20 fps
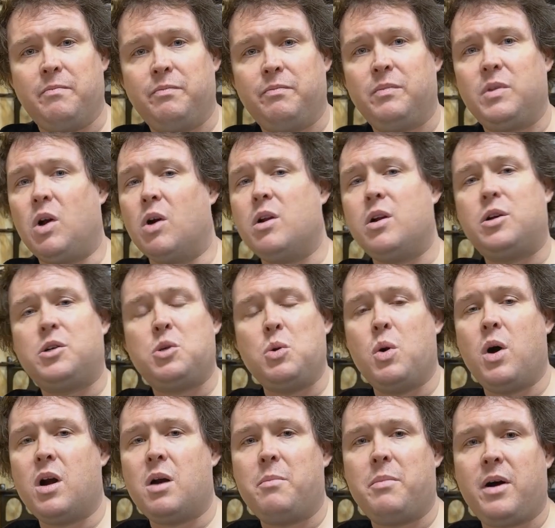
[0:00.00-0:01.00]
They're under
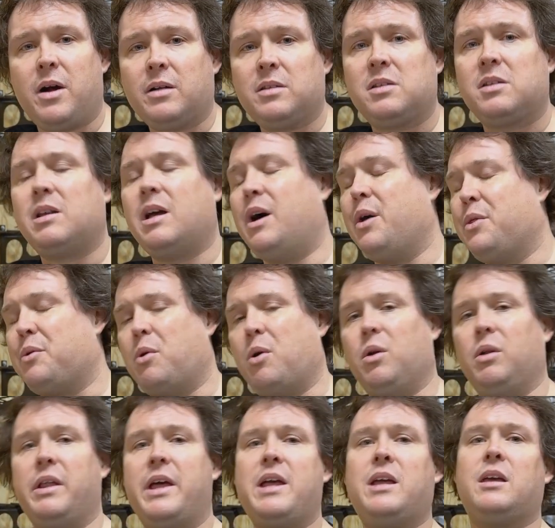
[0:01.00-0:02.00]
200 bucks. I'll throw a
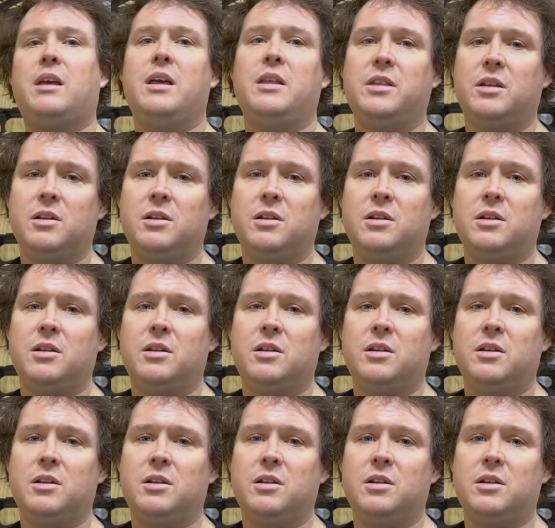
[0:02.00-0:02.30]
link in the